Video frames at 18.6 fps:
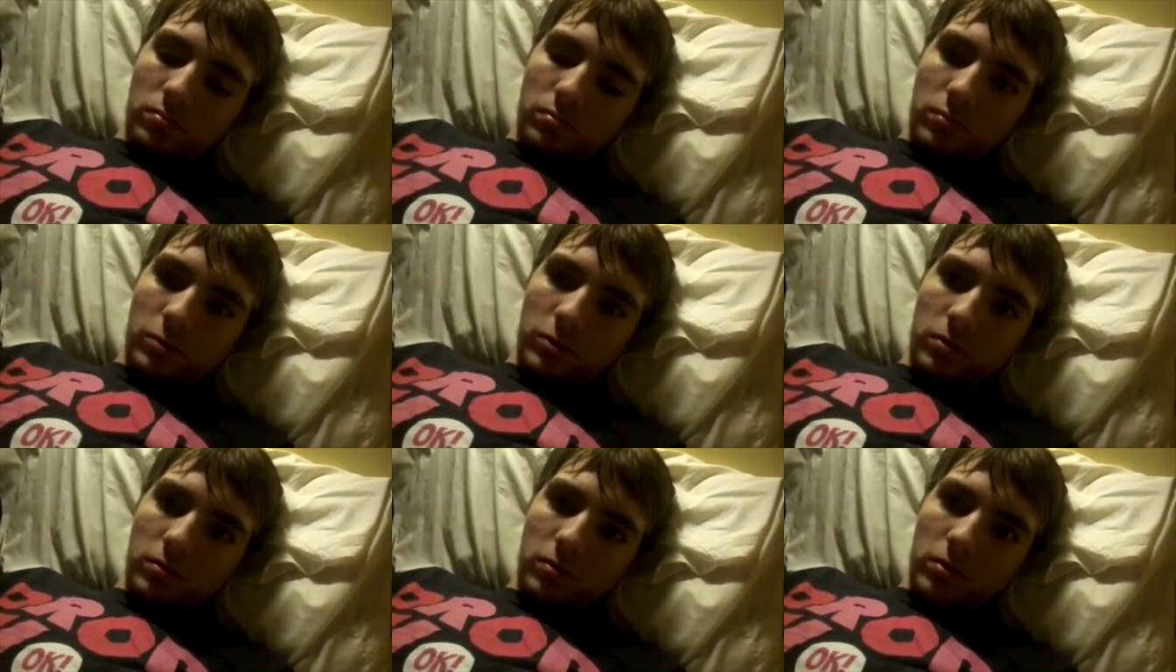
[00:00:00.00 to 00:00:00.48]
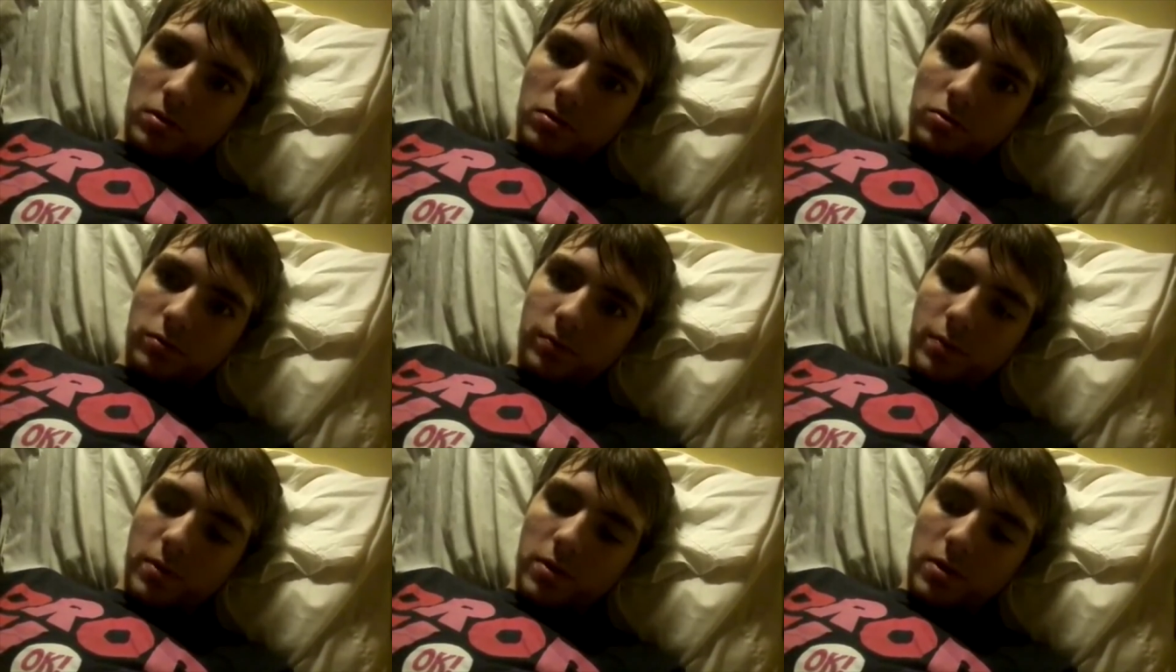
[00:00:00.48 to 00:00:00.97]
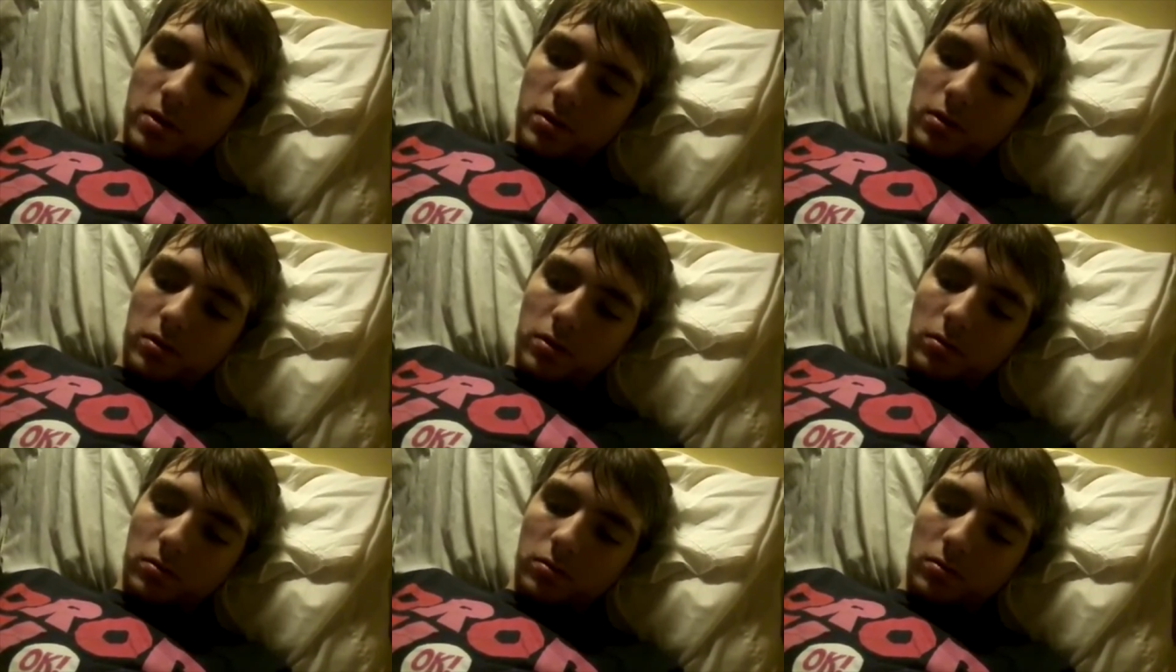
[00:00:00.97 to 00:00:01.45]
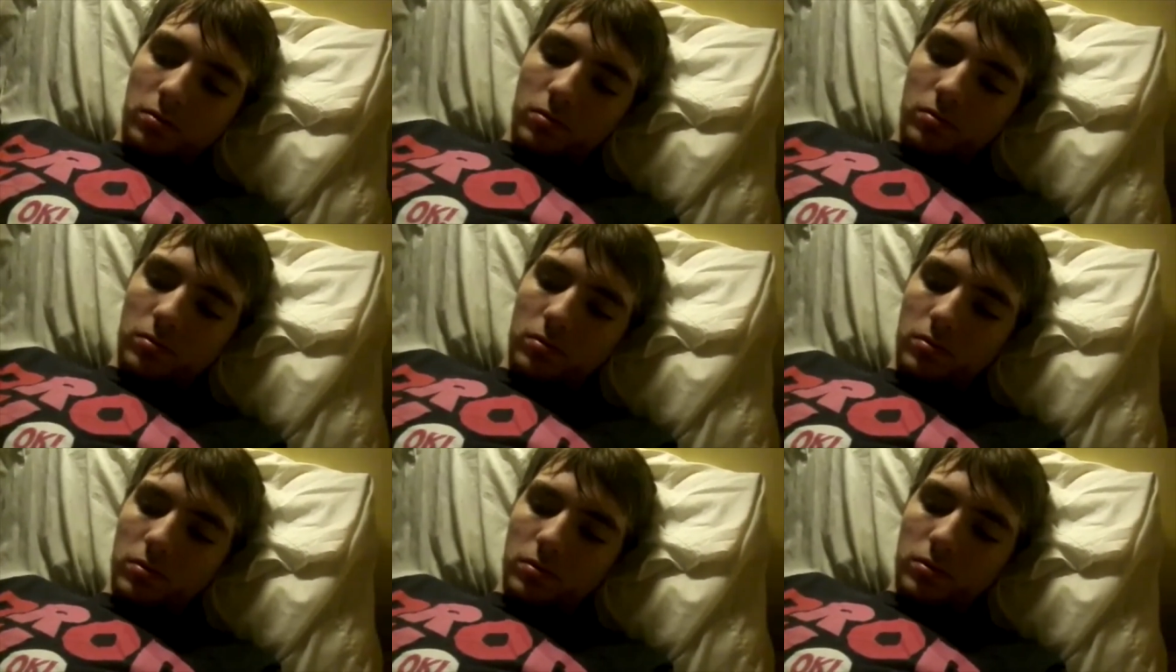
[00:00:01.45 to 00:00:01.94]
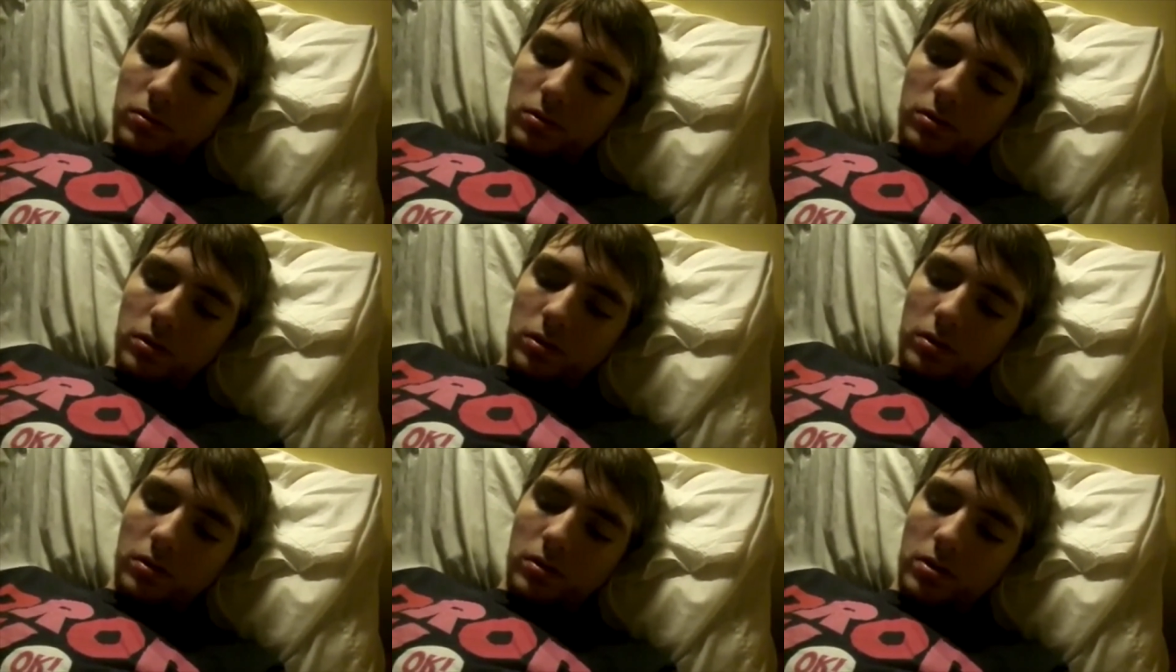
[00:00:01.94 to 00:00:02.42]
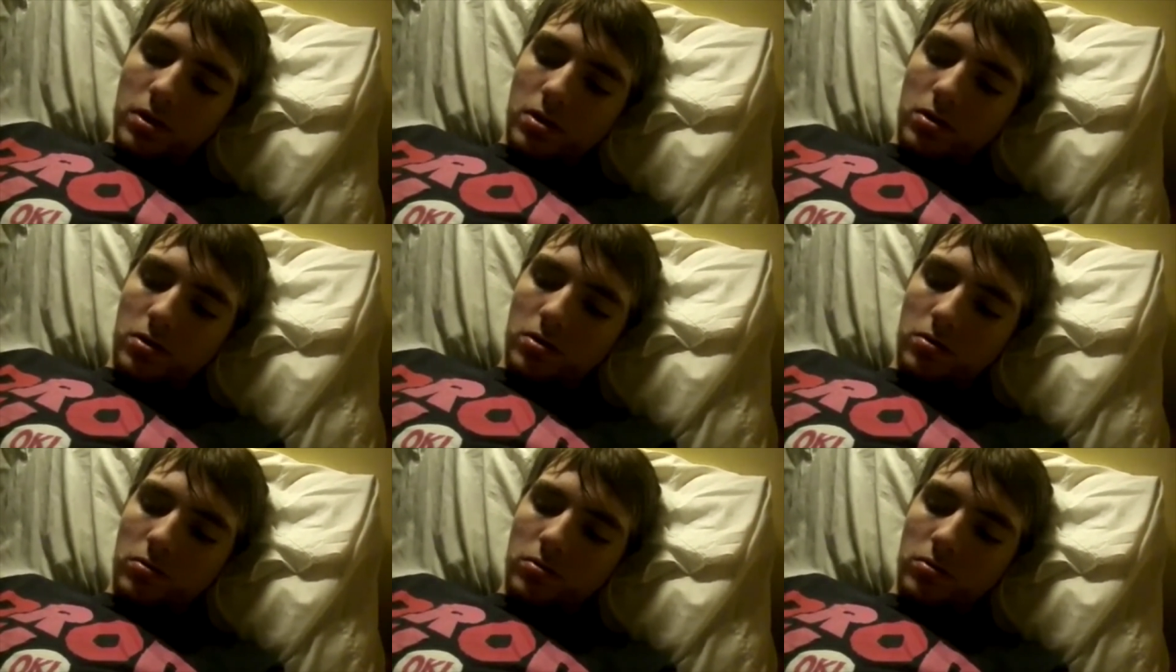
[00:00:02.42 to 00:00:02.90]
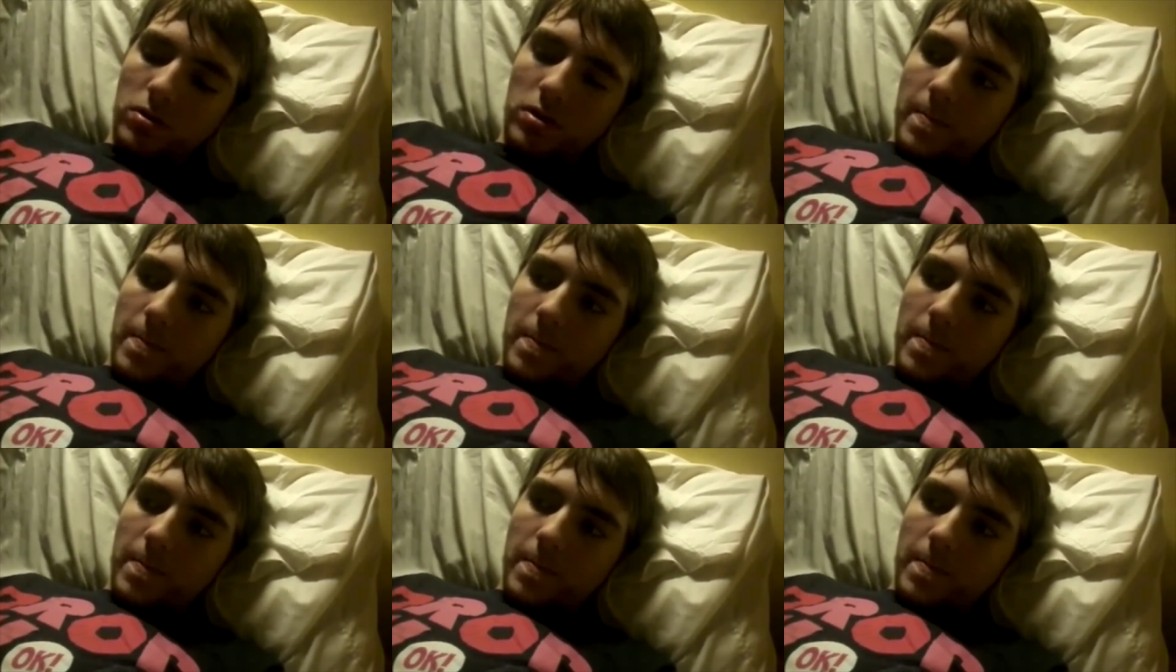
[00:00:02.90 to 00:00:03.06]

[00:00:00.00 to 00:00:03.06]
"There's a ghost behind you." Shit, I don't know.